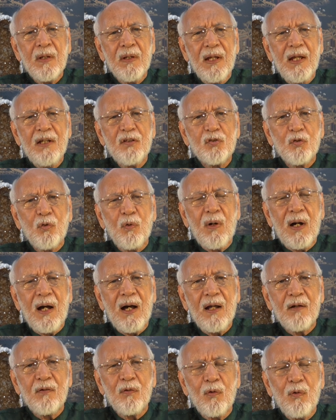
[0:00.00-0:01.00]

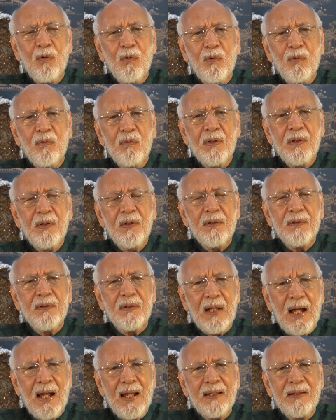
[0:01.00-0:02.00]

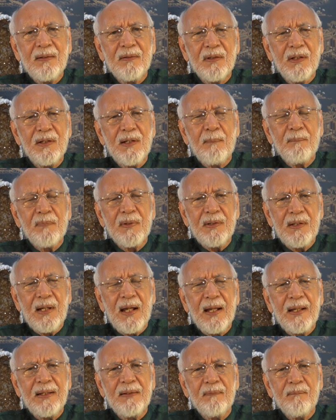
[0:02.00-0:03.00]

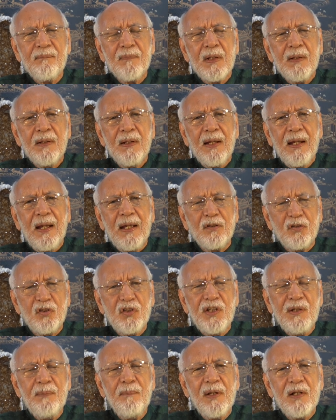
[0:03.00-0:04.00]

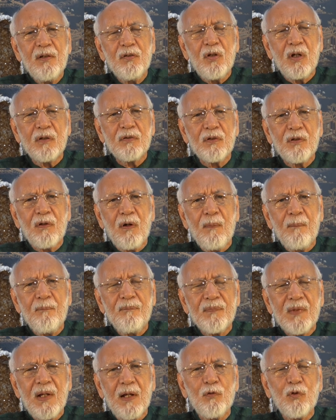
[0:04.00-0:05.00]
andyhoro9@gmail.com.
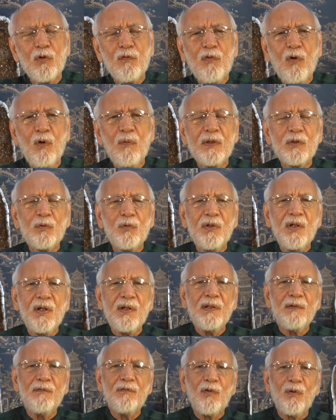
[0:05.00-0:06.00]
I look forward to
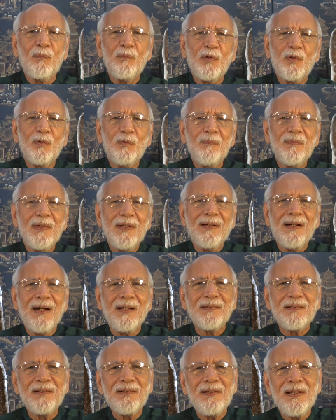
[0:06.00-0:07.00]
hearing from you.
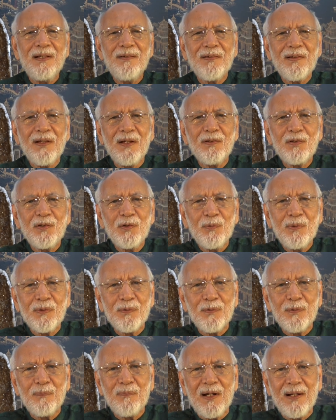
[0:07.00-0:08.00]
Until then, thank you and
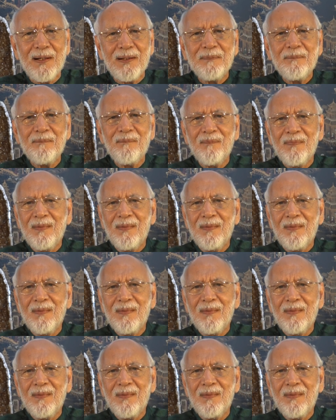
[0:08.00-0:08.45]
goodbye.